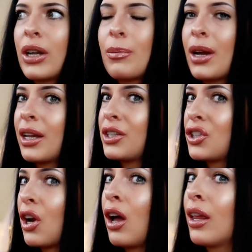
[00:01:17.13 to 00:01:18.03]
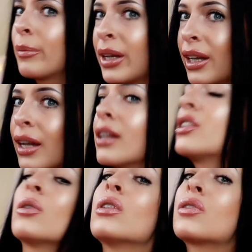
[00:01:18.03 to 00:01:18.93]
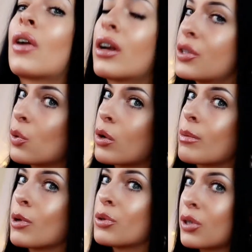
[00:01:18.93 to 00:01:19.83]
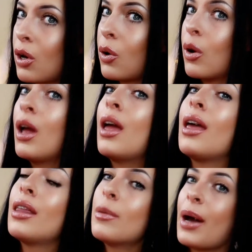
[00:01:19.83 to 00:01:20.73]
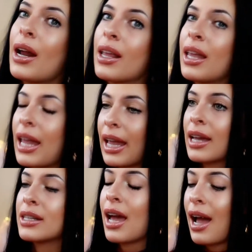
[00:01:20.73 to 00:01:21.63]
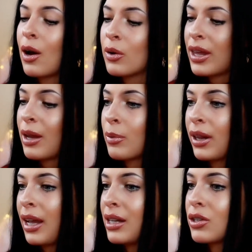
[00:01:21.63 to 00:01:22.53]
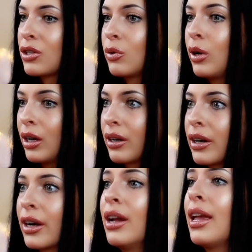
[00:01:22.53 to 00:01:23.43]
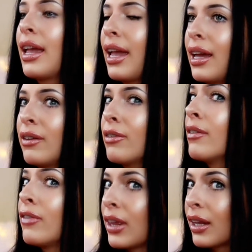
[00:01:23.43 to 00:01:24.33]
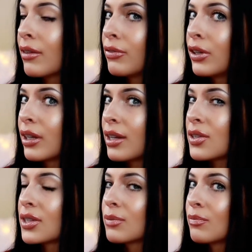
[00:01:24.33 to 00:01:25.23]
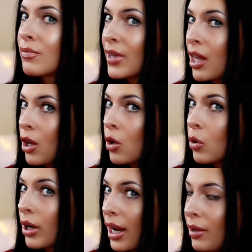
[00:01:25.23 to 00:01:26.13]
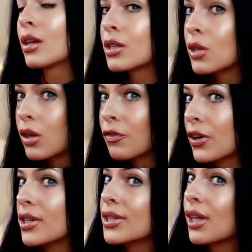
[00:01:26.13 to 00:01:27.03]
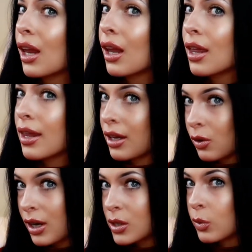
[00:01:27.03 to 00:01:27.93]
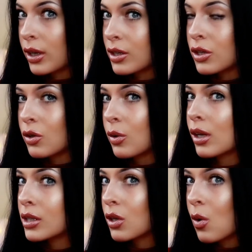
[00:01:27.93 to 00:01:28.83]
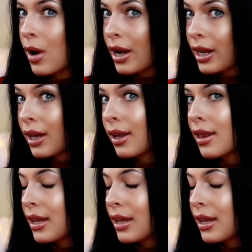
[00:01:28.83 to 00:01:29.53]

pretty much all I'm gonna get into as far as the hormones go in the body and how they relate to hunger and feeling of fullness. Okay? So the first thing that you guys wanna do is go on a